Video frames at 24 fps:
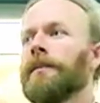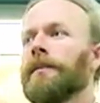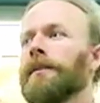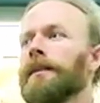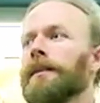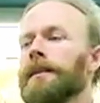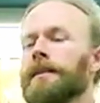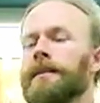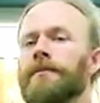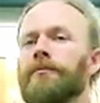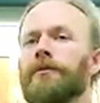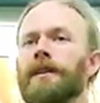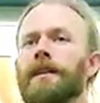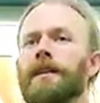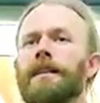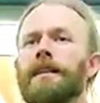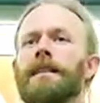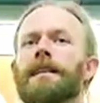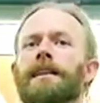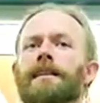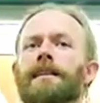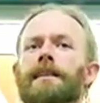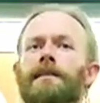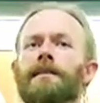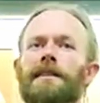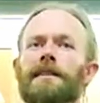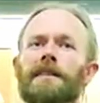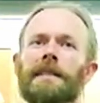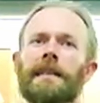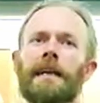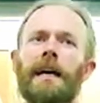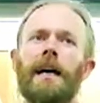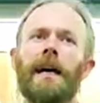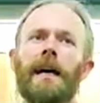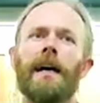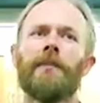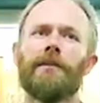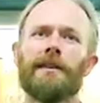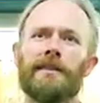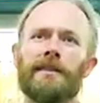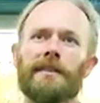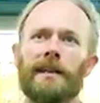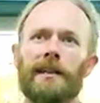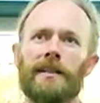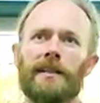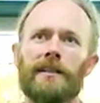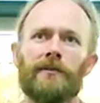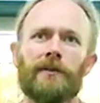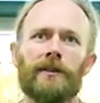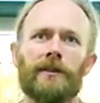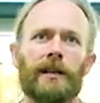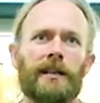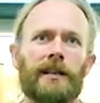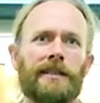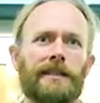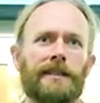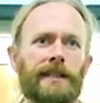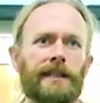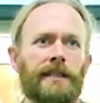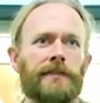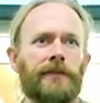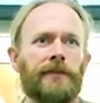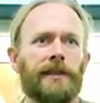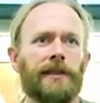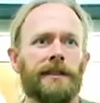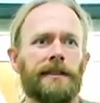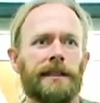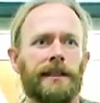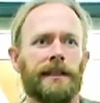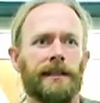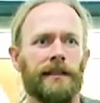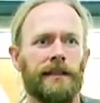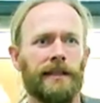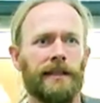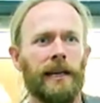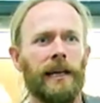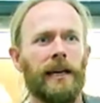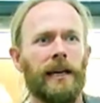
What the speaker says: these ridiculously high recession velocities for these things,